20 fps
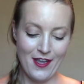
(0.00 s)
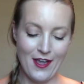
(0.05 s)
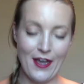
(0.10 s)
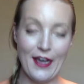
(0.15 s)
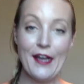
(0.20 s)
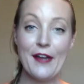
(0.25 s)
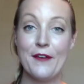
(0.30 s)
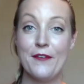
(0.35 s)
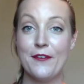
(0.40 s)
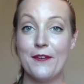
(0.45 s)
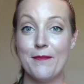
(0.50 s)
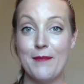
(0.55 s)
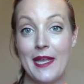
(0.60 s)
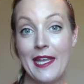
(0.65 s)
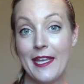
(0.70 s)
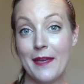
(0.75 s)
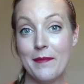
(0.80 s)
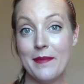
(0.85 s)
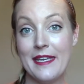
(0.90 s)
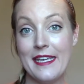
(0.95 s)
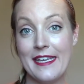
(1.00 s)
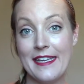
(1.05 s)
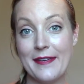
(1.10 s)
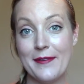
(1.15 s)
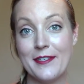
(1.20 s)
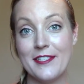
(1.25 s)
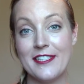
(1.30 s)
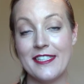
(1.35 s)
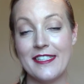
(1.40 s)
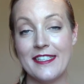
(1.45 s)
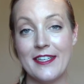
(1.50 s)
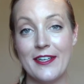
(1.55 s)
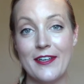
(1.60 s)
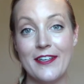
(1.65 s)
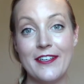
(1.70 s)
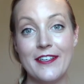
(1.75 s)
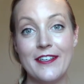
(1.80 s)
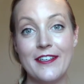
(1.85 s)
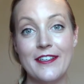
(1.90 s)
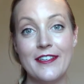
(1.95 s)
are from Makeup Geek, which I did a
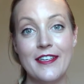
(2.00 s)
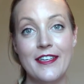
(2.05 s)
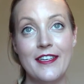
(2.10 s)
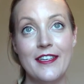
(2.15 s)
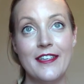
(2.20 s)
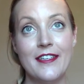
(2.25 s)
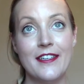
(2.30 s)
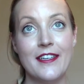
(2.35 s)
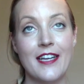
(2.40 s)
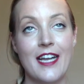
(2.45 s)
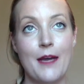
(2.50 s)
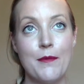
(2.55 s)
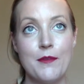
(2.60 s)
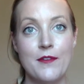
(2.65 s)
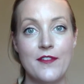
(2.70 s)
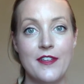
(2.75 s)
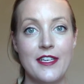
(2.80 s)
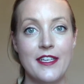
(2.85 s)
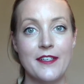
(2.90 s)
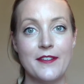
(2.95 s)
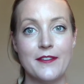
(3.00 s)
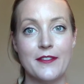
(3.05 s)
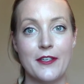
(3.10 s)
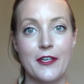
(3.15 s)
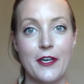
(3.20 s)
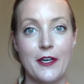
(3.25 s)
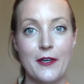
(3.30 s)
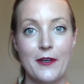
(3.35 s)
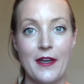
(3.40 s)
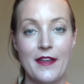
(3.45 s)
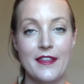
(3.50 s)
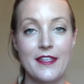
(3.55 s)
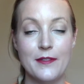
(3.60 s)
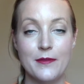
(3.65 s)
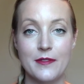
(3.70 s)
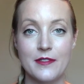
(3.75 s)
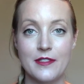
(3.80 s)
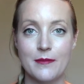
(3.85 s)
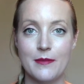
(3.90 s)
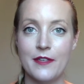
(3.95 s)
haul a couple videos ago, and these
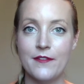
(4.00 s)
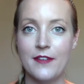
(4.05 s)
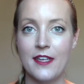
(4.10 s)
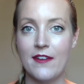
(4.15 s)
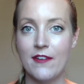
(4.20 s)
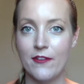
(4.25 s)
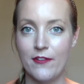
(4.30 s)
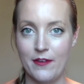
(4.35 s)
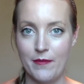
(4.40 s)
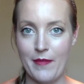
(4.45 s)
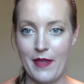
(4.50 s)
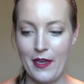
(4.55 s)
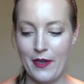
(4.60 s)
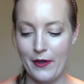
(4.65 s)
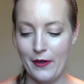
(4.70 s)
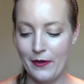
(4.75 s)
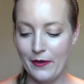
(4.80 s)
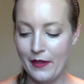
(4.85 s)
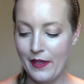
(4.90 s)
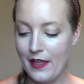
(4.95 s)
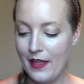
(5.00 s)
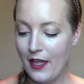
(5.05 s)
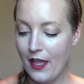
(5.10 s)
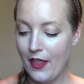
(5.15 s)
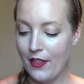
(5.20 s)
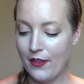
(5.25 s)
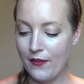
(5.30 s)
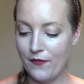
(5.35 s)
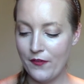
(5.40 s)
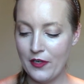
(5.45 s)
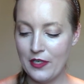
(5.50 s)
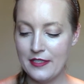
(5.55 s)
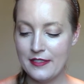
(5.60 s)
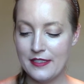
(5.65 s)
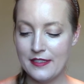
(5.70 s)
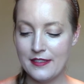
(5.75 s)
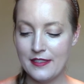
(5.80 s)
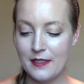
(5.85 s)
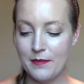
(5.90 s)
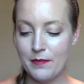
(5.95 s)
ones are my favorite from that haul. The first
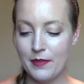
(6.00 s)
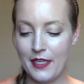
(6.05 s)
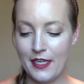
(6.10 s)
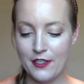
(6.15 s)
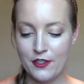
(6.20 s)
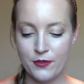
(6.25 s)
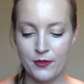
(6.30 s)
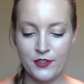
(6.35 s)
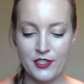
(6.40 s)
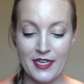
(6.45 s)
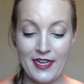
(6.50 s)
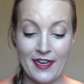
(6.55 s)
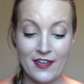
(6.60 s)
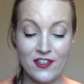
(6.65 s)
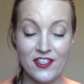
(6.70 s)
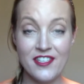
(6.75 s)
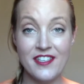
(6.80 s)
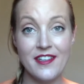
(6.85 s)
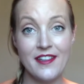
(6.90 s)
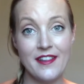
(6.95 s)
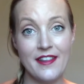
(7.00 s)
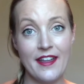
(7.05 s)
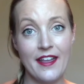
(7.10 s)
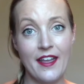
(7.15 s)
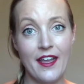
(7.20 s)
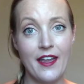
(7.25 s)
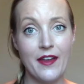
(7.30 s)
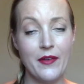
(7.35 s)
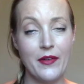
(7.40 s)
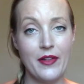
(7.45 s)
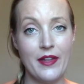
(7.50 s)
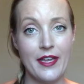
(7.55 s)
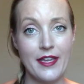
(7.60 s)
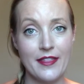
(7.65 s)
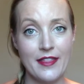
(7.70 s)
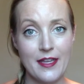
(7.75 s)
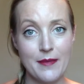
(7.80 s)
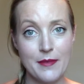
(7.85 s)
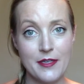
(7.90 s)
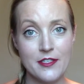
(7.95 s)
is the blush, which I actually didn't think I would like
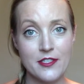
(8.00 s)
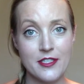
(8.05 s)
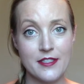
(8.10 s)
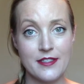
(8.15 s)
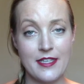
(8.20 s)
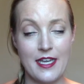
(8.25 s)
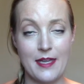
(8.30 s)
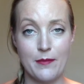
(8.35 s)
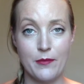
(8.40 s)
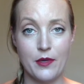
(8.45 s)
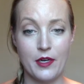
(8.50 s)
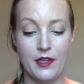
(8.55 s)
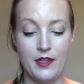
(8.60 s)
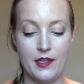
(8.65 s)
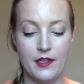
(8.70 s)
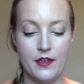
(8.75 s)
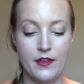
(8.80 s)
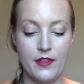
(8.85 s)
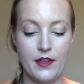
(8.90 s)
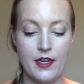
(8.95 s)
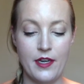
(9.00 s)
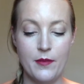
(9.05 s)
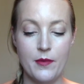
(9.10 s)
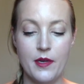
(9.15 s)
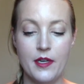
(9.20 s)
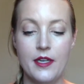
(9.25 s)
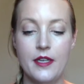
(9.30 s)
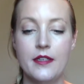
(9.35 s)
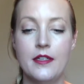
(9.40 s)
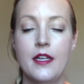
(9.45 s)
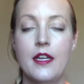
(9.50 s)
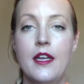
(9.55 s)
that much because it had more glitter than I wanted,